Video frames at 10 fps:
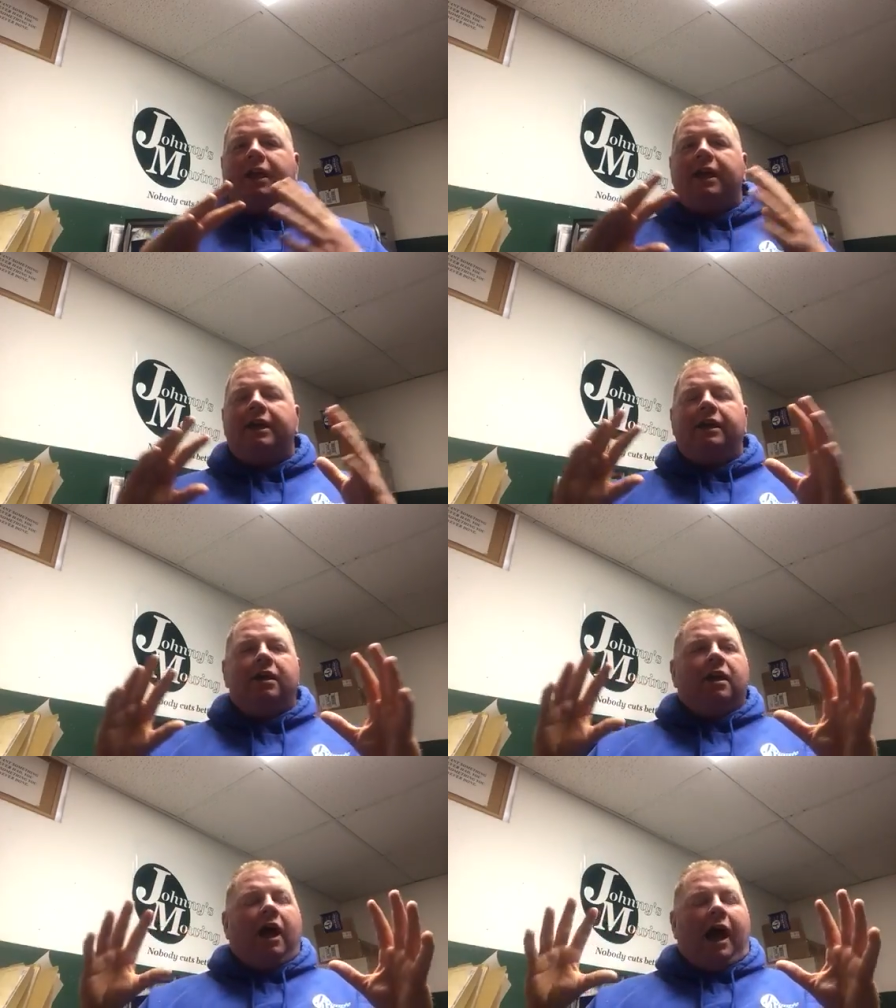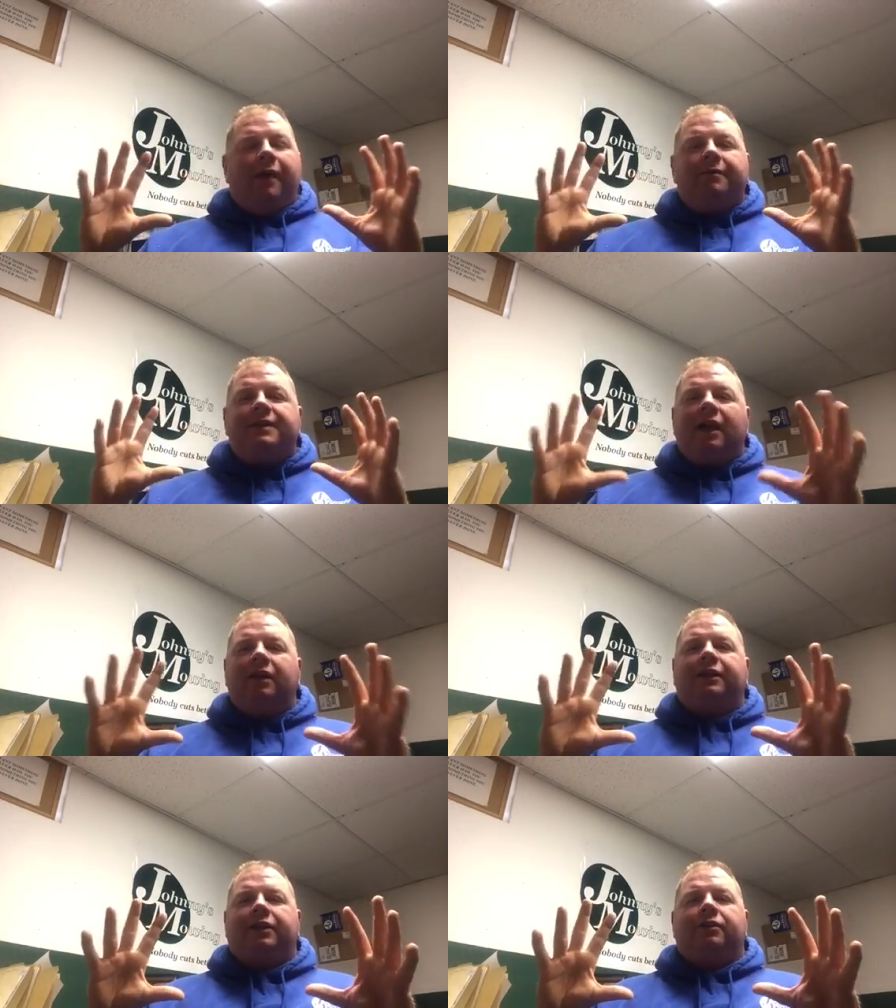And I'm
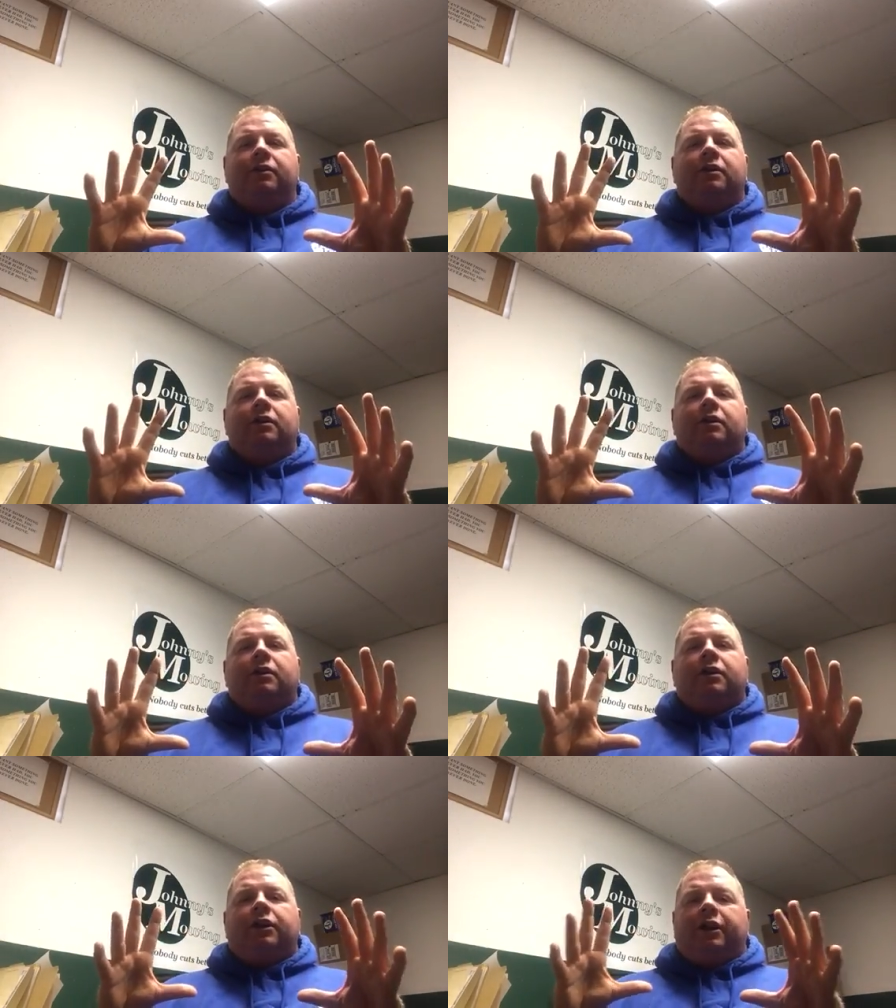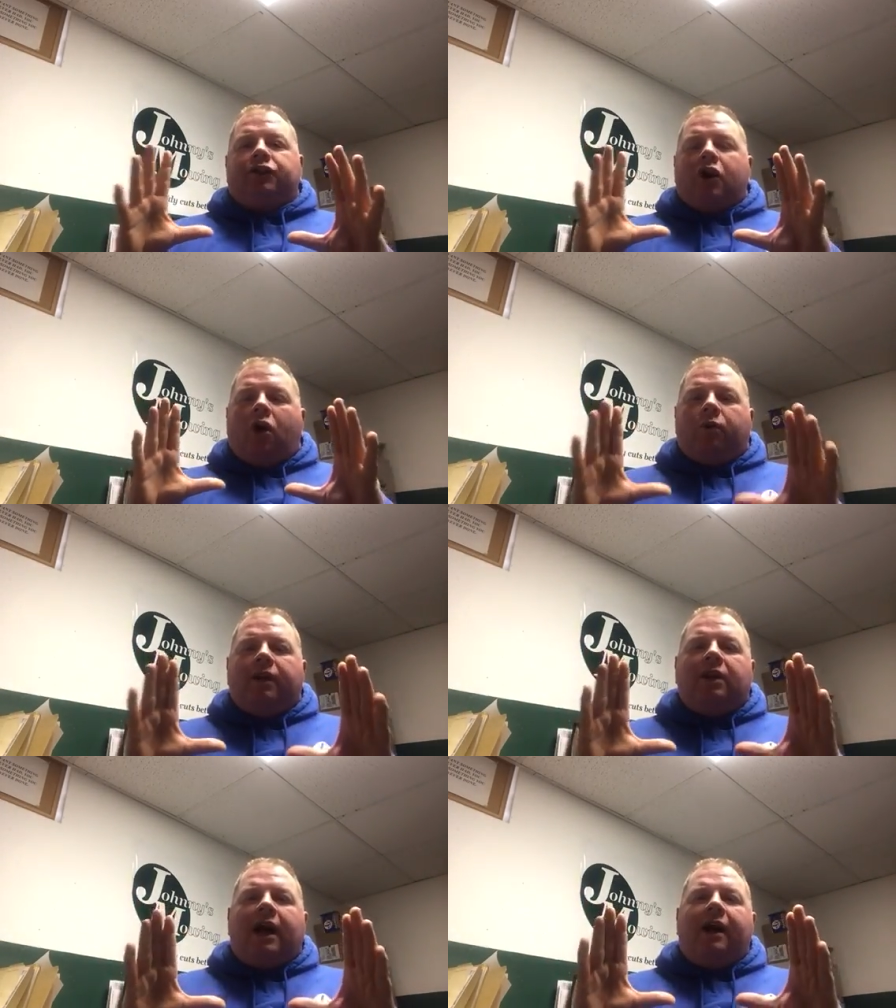telling you, don't
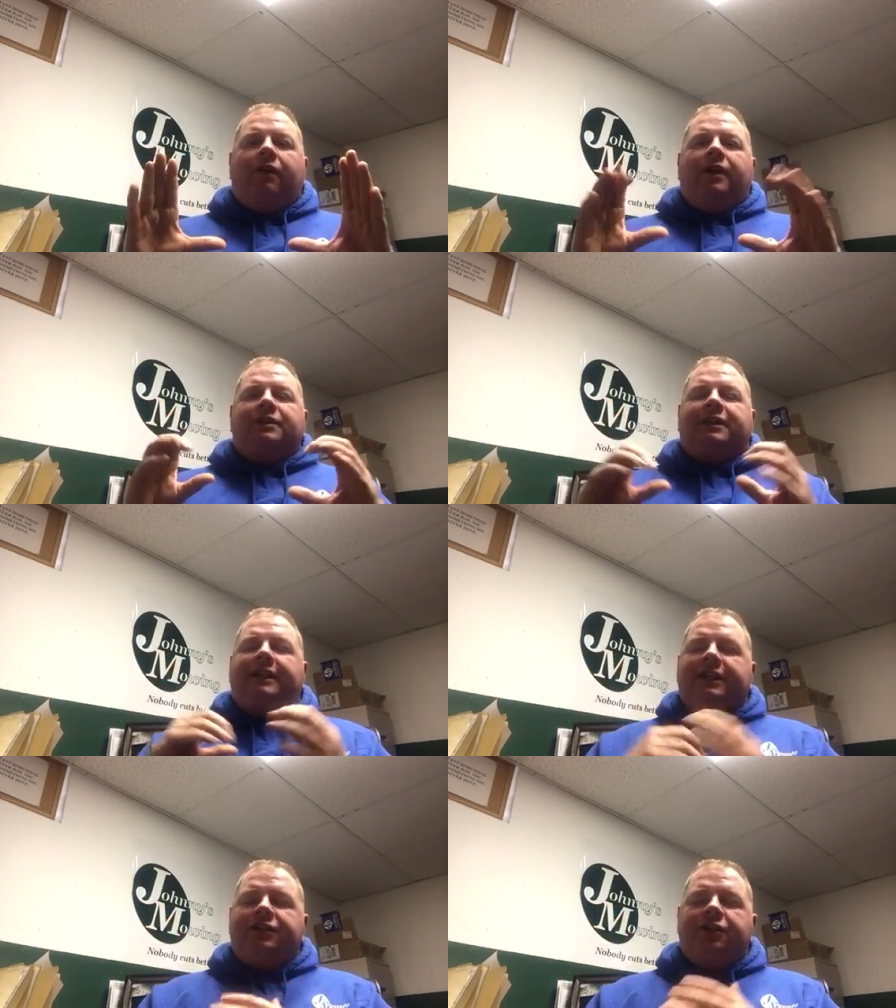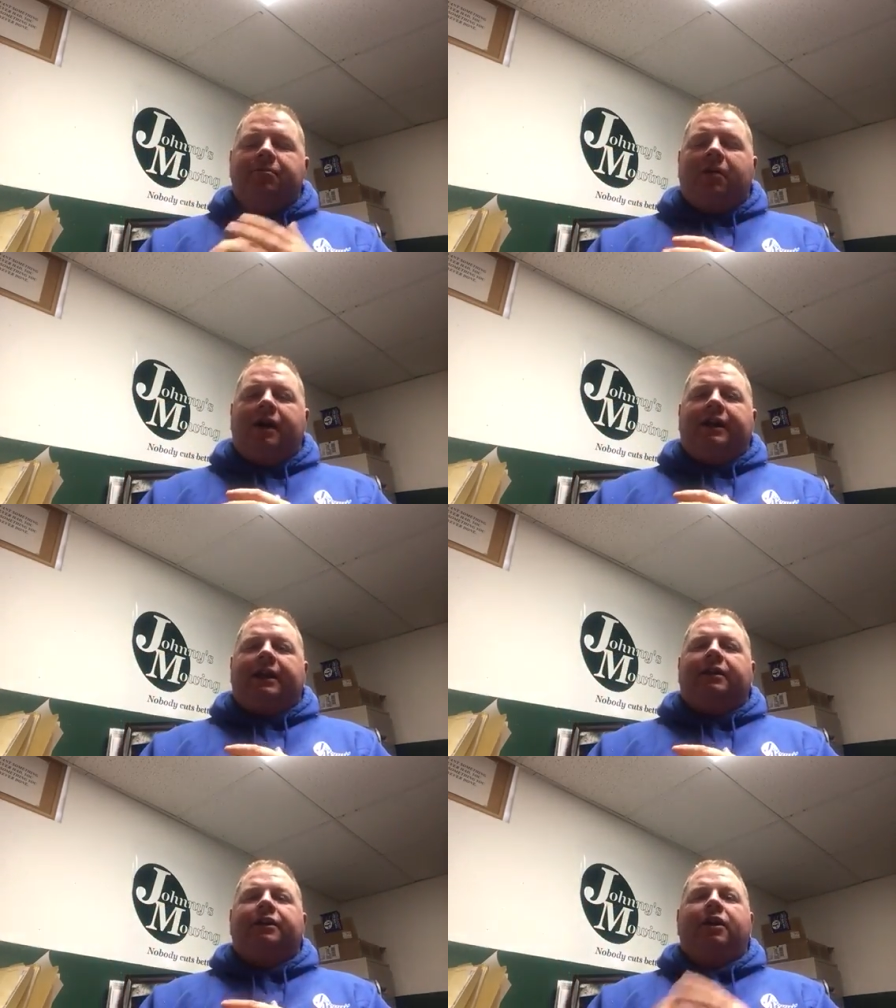rely on us. Get your
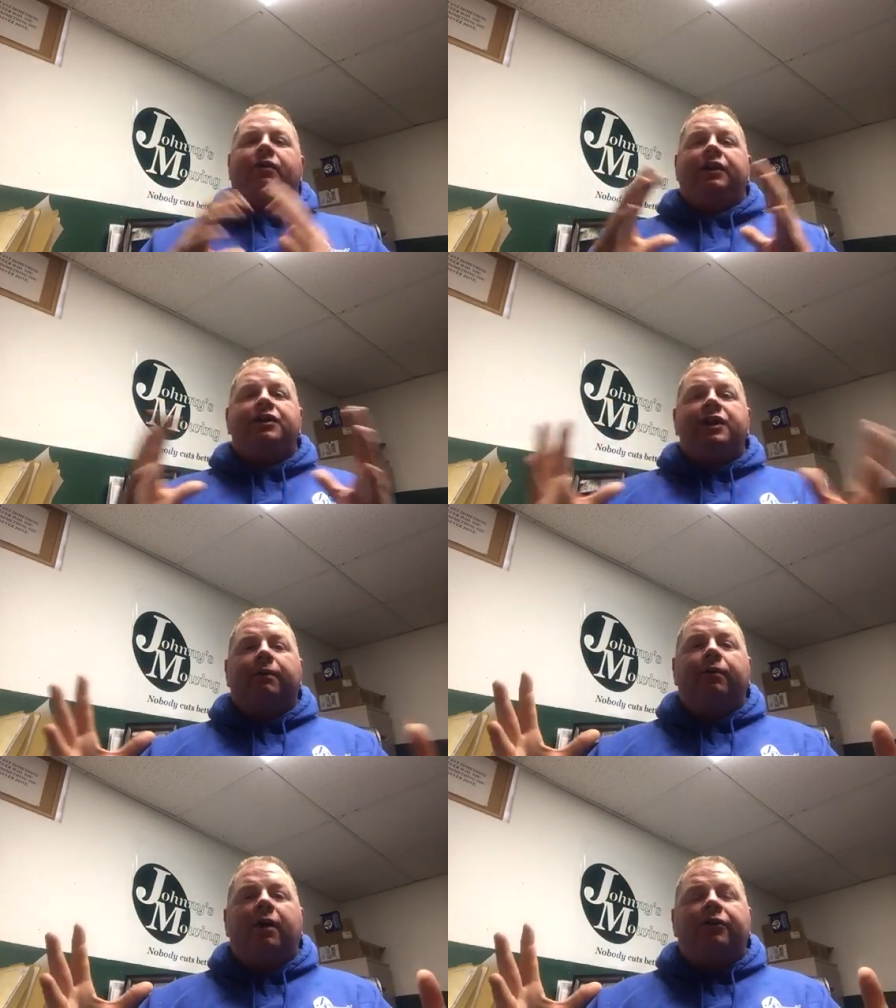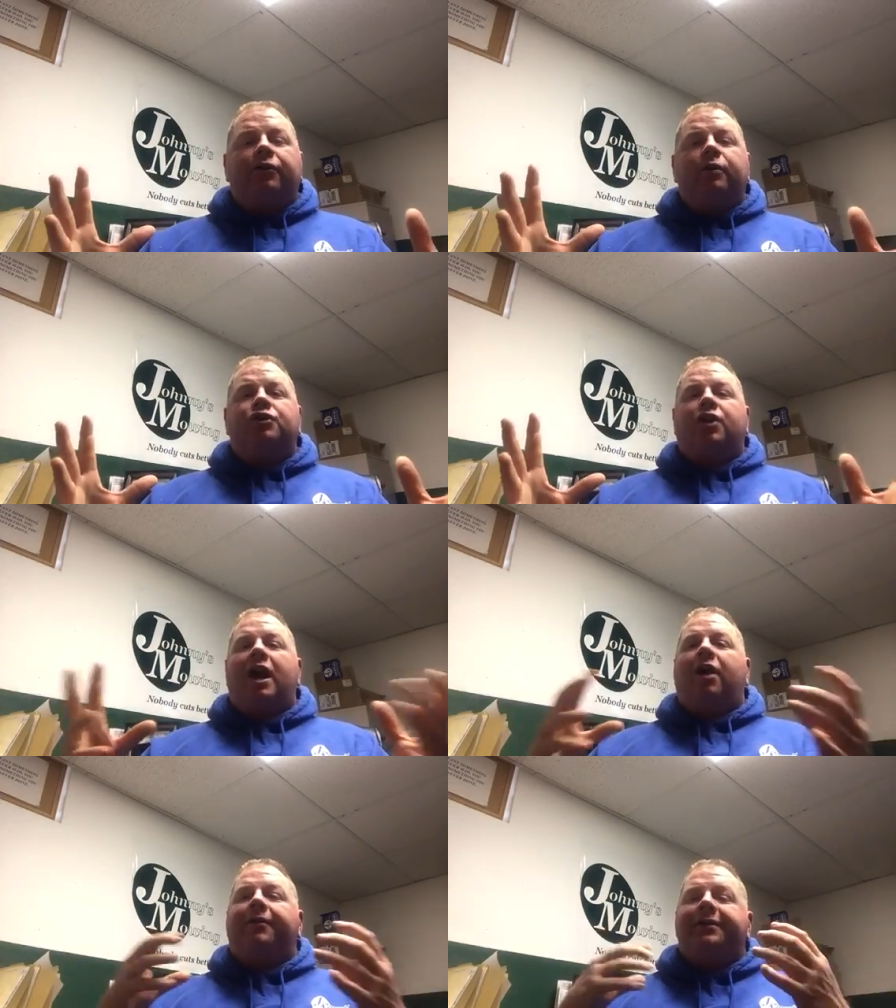money. You know, this year we went through a
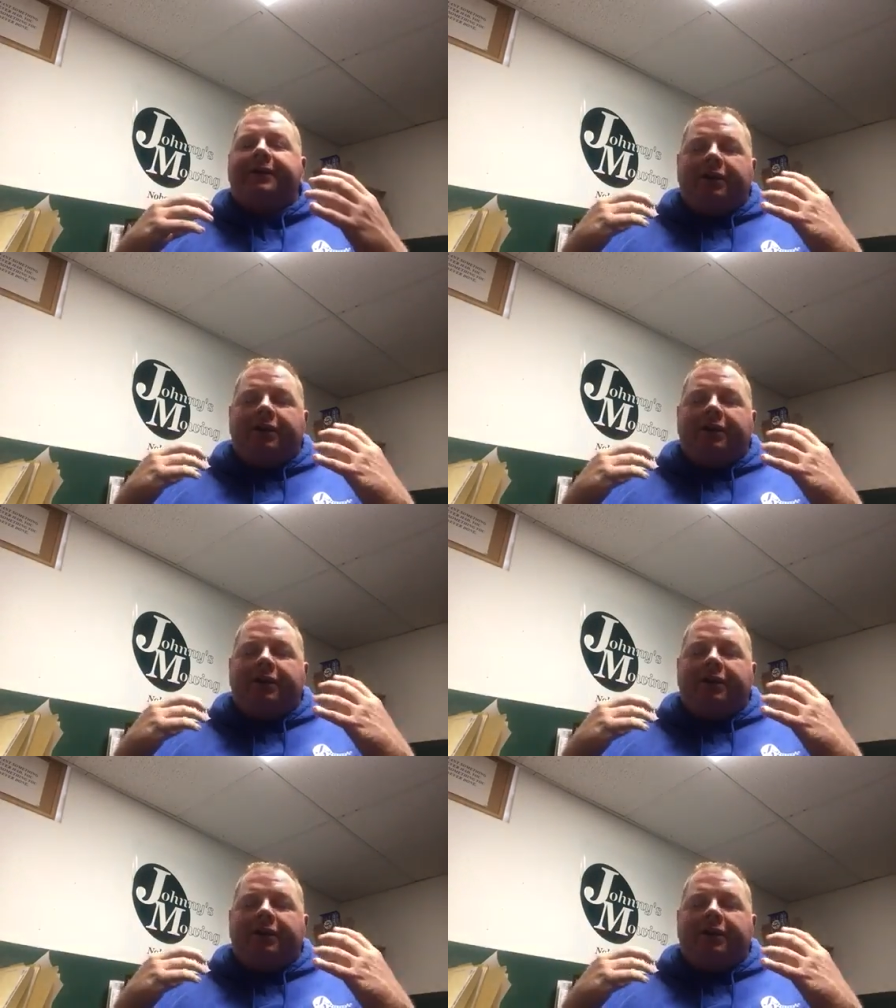drought.